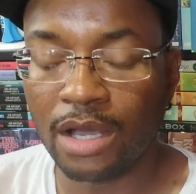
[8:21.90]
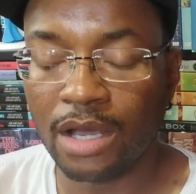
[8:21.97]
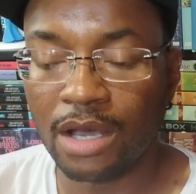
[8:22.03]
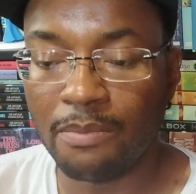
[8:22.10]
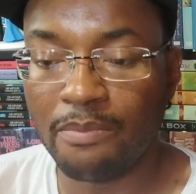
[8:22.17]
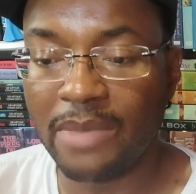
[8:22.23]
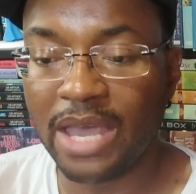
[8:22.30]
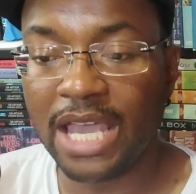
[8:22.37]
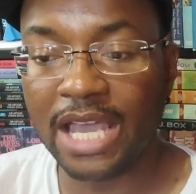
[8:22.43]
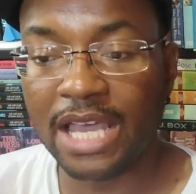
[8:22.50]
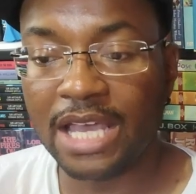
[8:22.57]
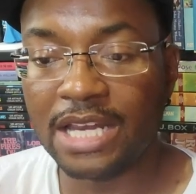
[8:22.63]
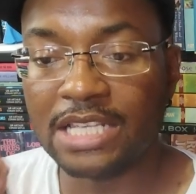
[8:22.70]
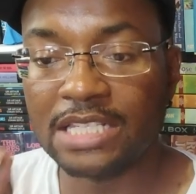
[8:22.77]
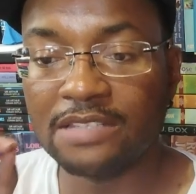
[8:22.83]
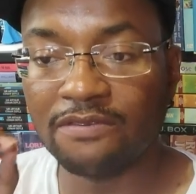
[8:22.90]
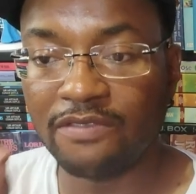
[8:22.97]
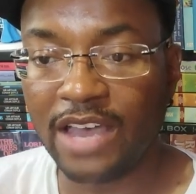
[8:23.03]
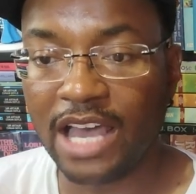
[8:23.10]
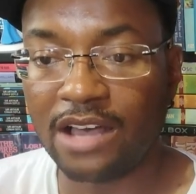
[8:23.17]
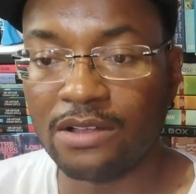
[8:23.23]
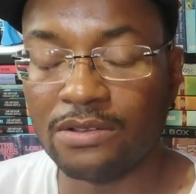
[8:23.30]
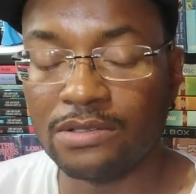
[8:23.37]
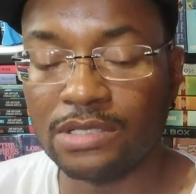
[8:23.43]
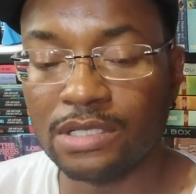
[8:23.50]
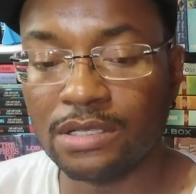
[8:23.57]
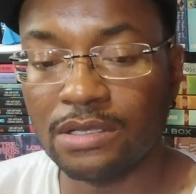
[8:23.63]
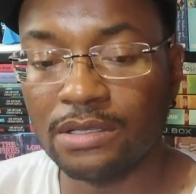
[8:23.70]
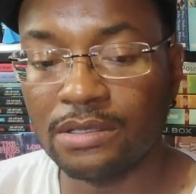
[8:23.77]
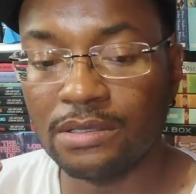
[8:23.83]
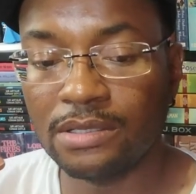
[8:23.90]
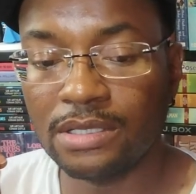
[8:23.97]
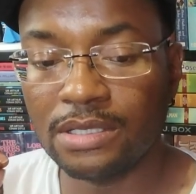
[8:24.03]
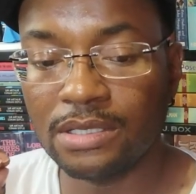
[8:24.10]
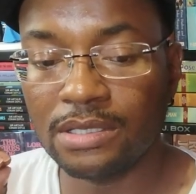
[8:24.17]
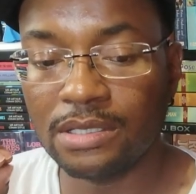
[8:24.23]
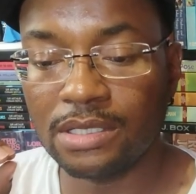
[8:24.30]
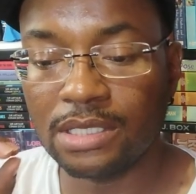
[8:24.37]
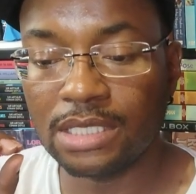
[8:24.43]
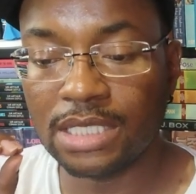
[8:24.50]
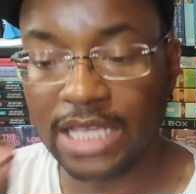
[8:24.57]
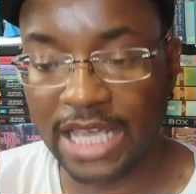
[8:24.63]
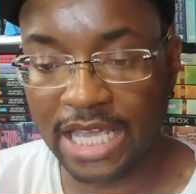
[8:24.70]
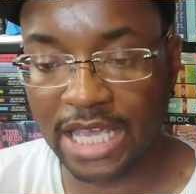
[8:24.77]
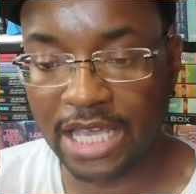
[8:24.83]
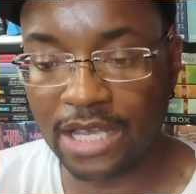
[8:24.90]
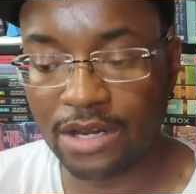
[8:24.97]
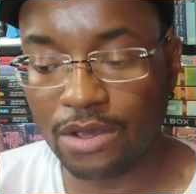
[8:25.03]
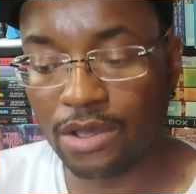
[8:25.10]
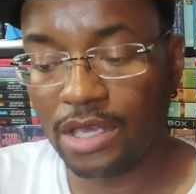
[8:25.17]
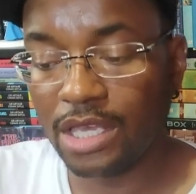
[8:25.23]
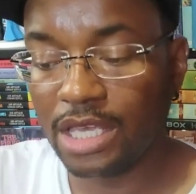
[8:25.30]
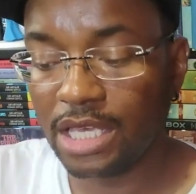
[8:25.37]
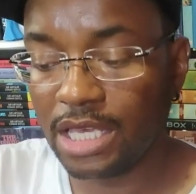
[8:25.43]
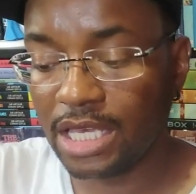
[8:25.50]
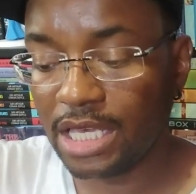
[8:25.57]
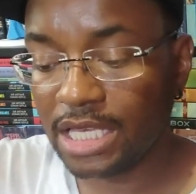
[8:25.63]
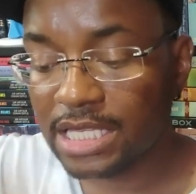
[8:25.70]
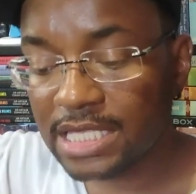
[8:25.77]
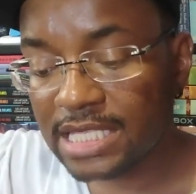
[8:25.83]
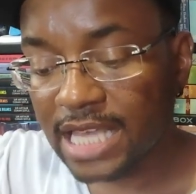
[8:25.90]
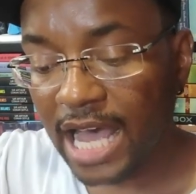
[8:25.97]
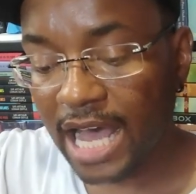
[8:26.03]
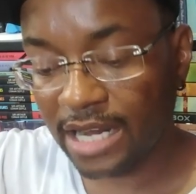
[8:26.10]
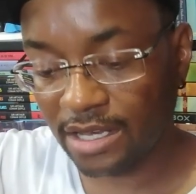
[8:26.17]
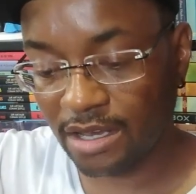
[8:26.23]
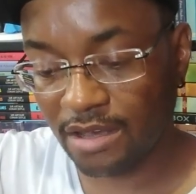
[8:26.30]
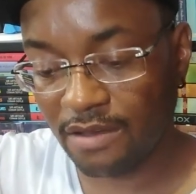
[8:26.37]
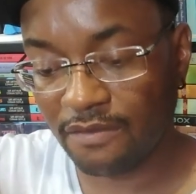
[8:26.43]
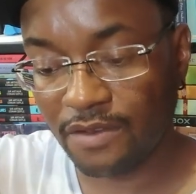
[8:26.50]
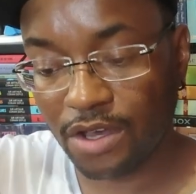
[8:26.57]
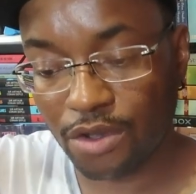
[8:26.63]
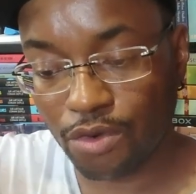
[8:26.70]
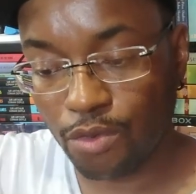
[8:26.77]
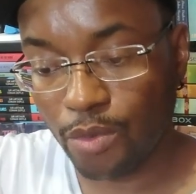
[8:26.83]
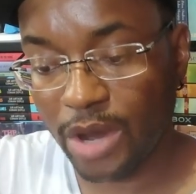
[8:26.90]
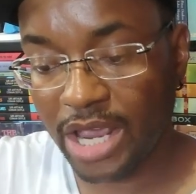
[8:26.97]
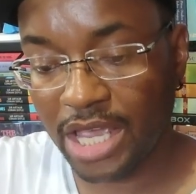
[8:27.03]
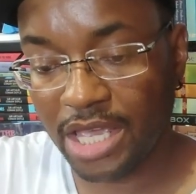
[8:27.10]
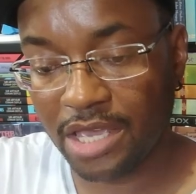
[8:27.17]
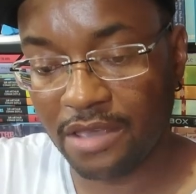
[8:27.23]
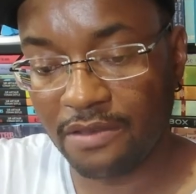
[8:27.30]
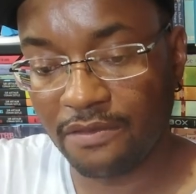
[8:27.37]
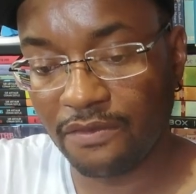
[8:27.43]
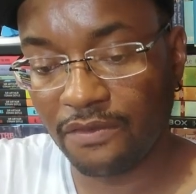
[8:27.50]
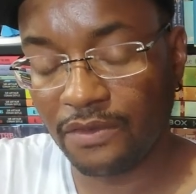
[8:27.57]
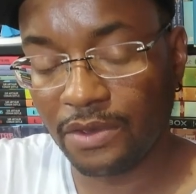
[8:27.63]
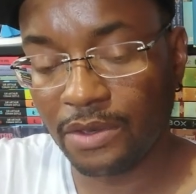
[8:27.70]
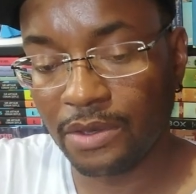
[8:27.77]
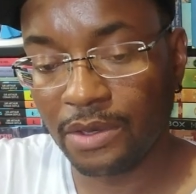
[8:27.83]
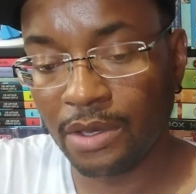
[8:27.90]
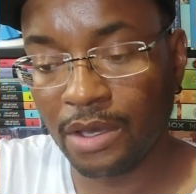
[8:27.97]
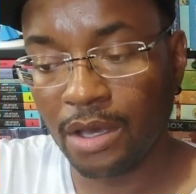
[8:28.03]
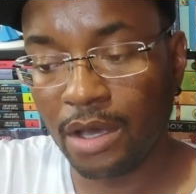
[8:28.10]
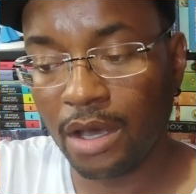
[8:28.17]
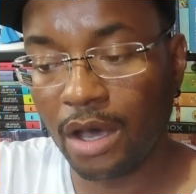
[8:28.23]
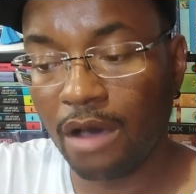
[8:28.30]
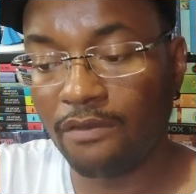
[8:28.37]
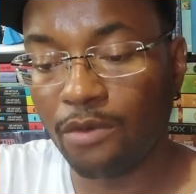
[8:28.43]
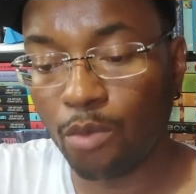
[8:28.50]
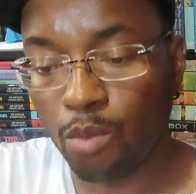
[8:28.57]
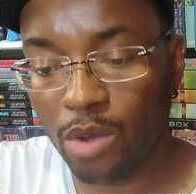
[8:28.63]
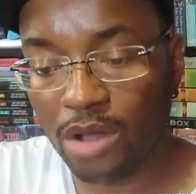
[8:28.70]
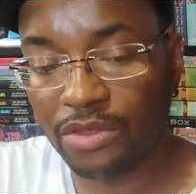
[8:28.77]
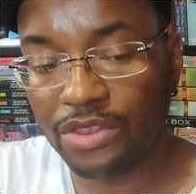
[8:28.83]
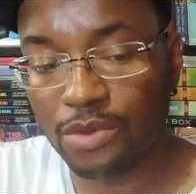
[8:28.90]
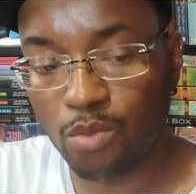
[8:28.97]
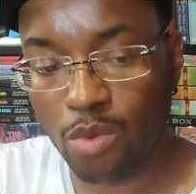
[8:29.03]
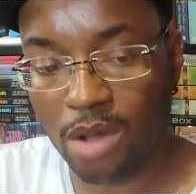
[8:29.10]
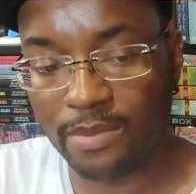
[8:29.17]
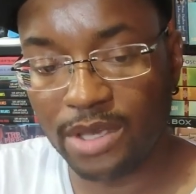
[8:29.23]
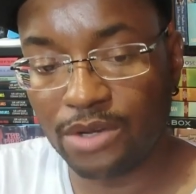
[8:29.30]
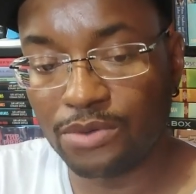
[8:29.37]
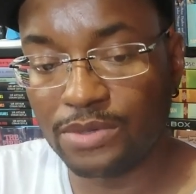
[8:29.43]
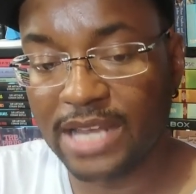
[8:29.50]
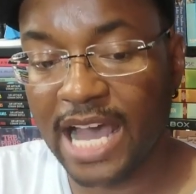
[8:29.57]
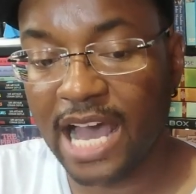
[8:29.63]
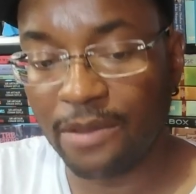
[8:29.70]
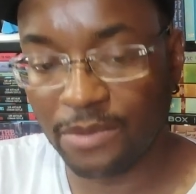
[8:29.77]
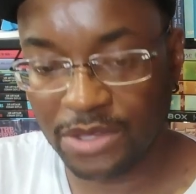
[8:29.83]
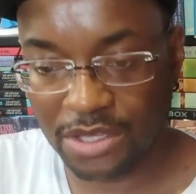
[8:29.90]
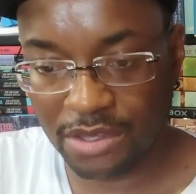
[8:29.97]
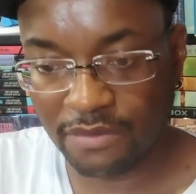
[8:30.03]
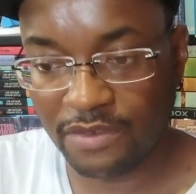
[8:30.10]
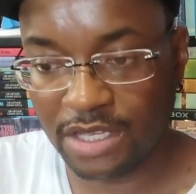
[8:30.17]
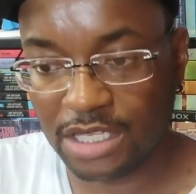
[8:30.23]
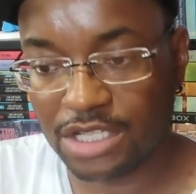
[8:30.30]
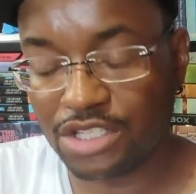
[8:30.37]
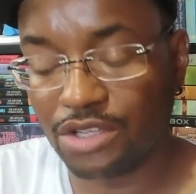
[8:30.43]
a man is found dead inside of a grave of a wealthy woman who died within the village.